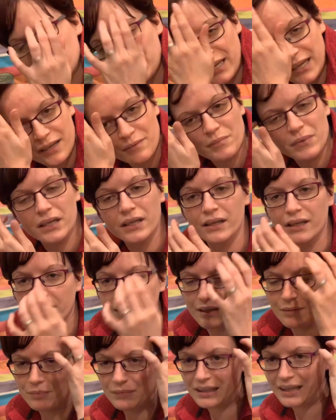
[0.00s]
time,
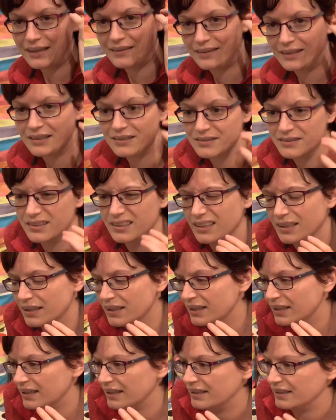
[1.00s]
like this.
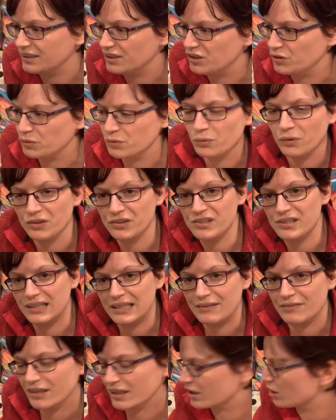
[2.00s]
You would want to leave it a